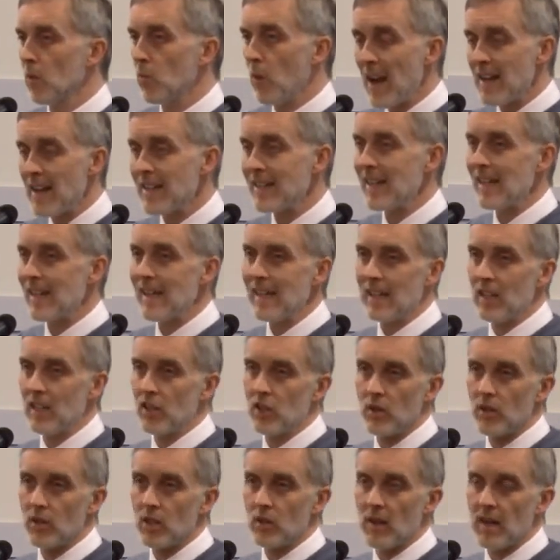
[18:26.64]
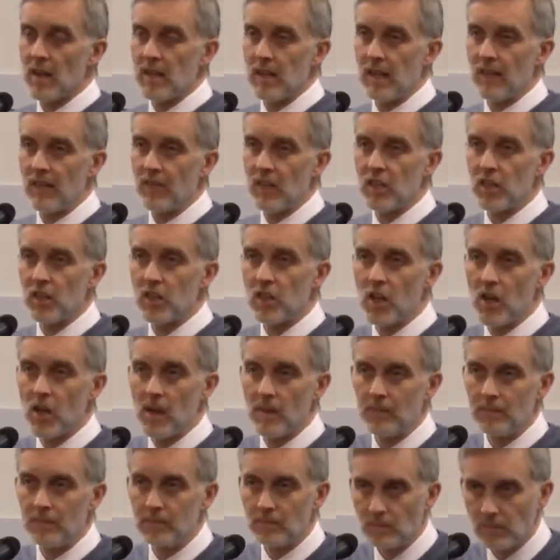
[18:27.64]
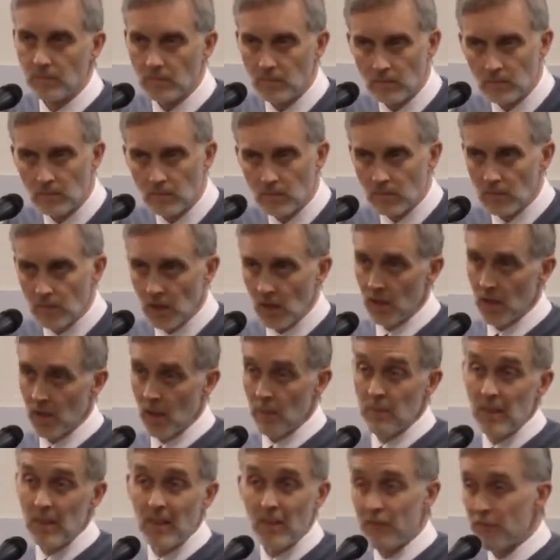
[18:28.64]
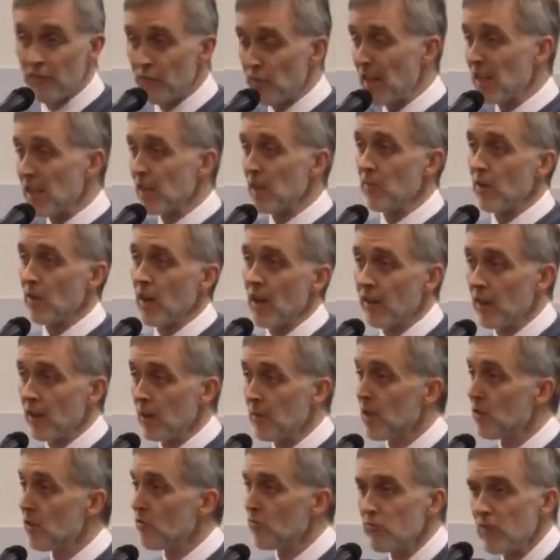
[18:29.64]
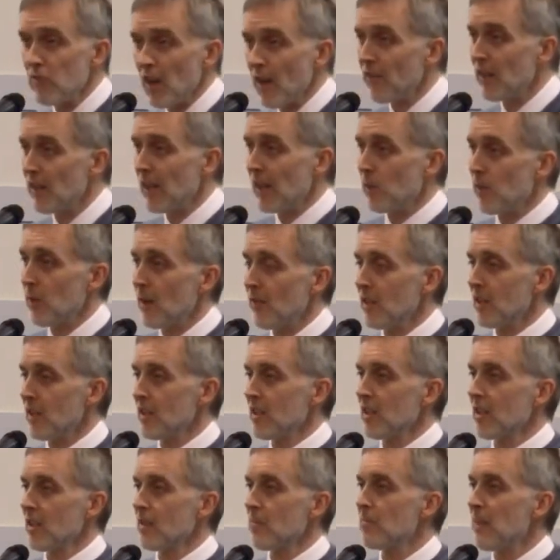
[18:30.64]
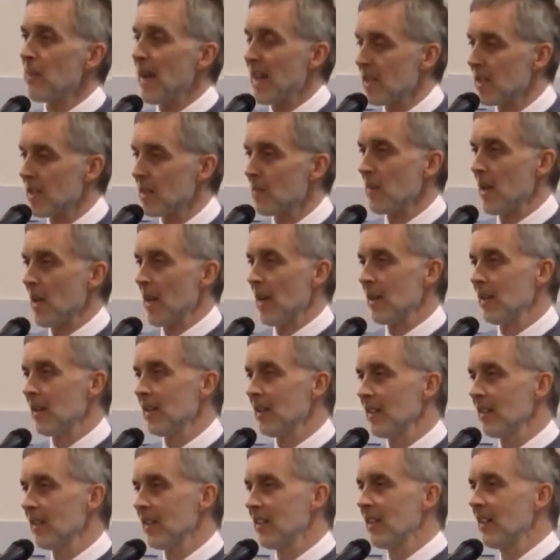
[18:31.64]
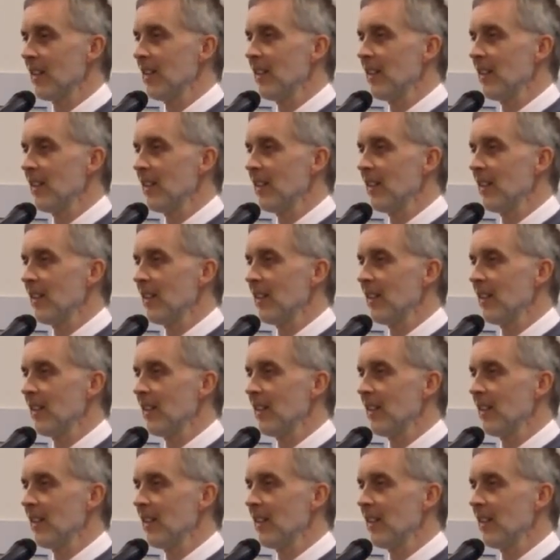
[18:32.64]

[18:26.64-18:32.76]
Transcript: wedding, a Jewish wedding at this time, there'd be the friend of the bridegroom, who's roughly equivalent to the best man.